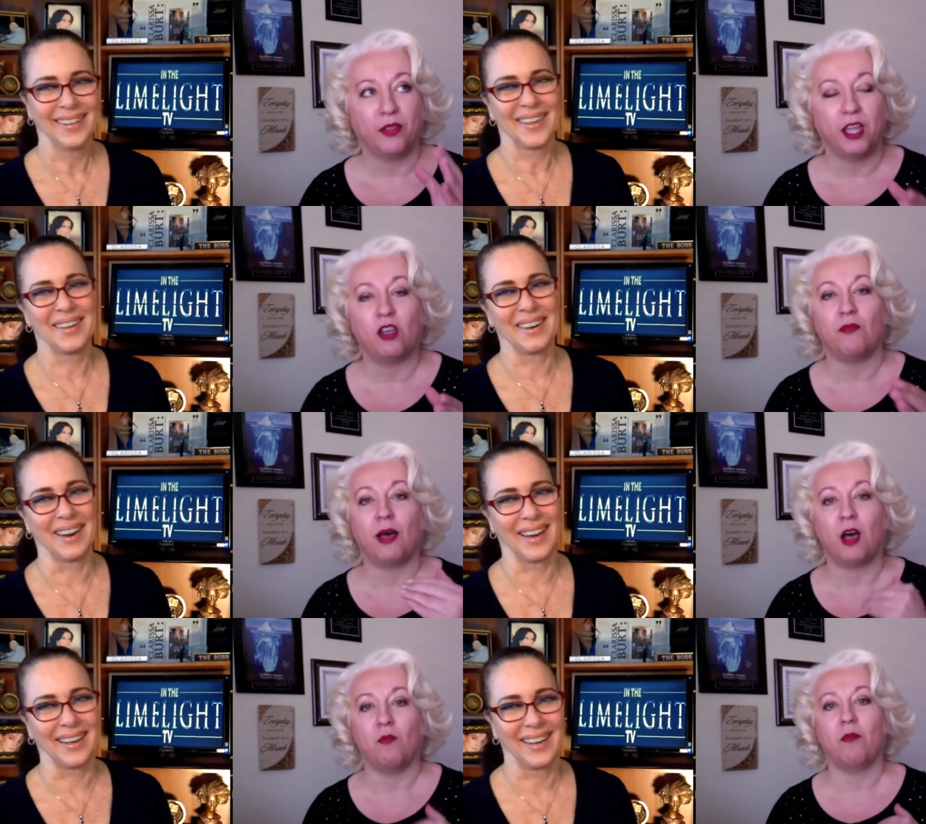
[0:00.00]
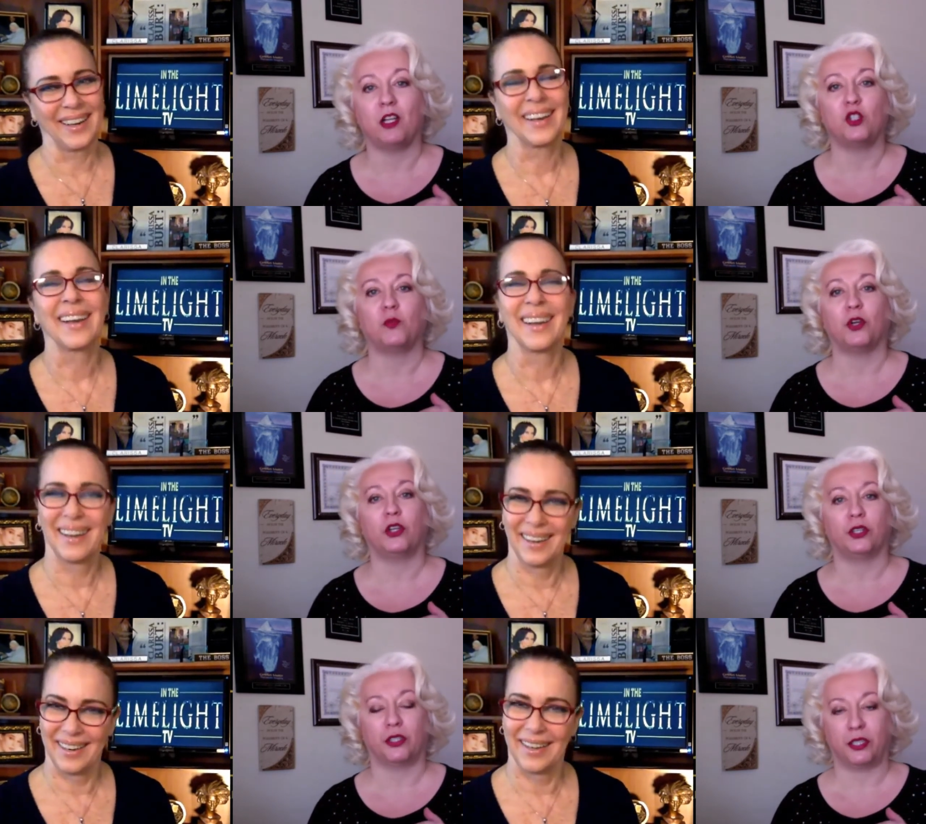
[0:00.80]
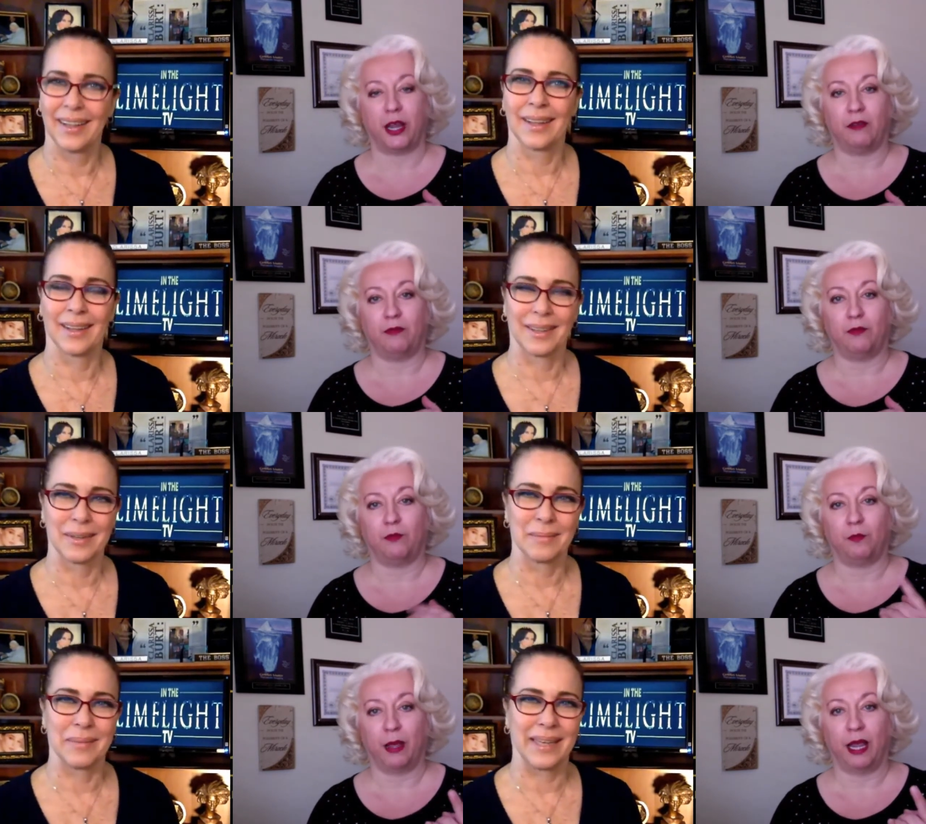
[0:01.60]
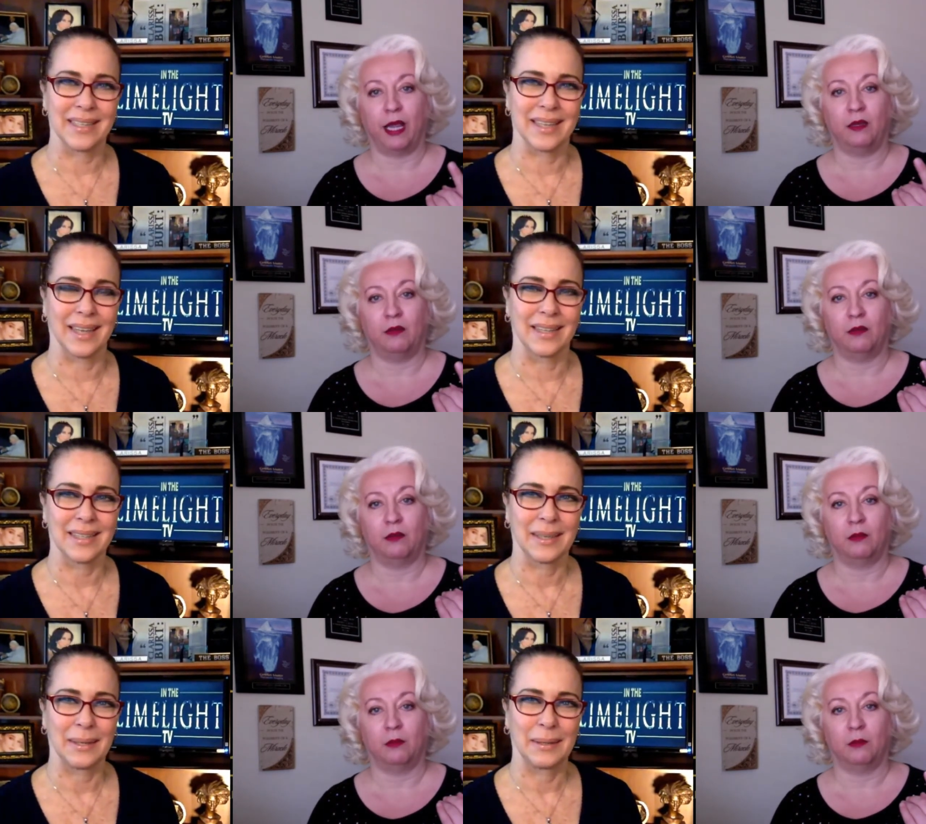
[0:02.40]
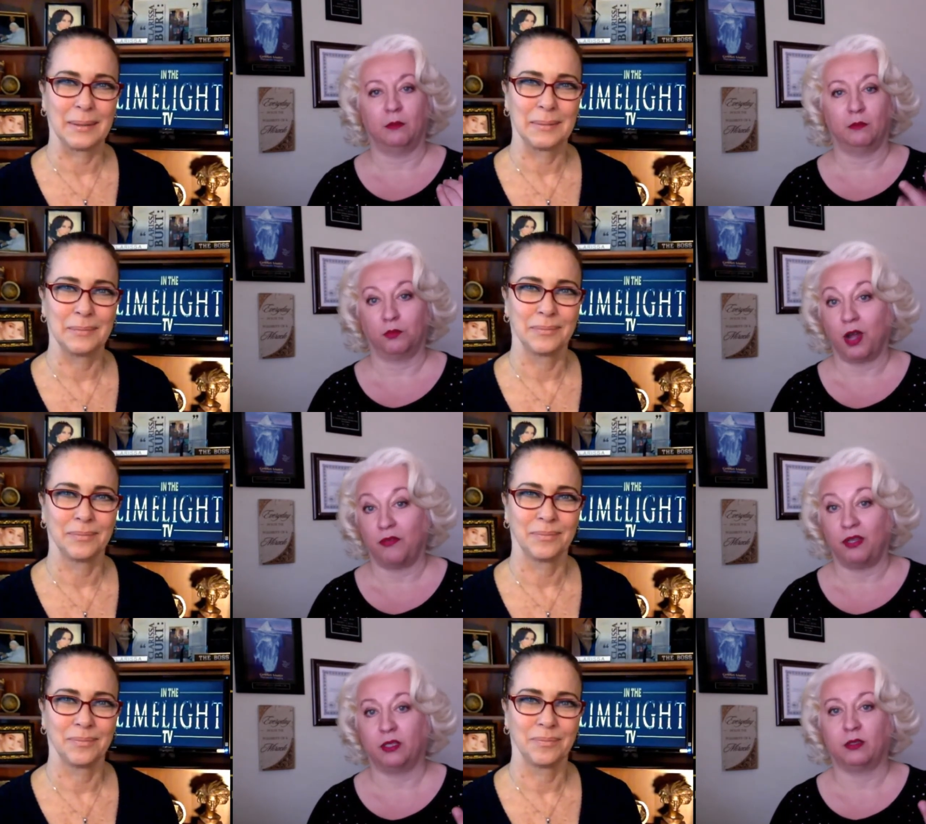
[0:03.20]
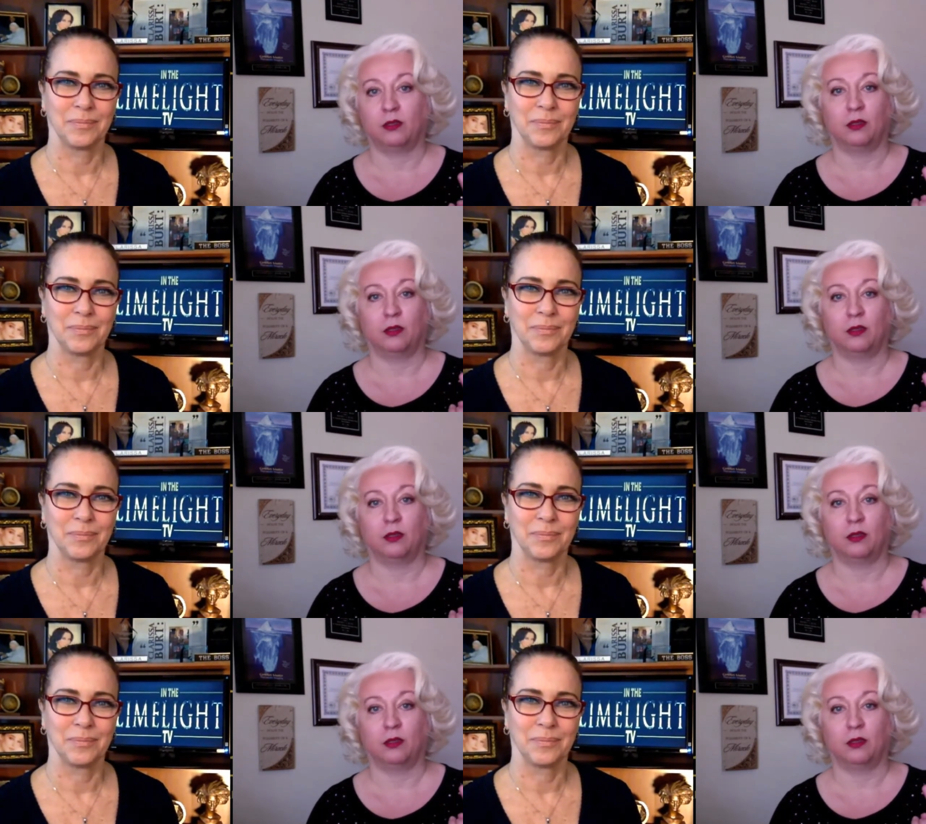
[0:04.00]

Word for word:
Speaker 1: All right. How much more are you going to save? Pain, profit,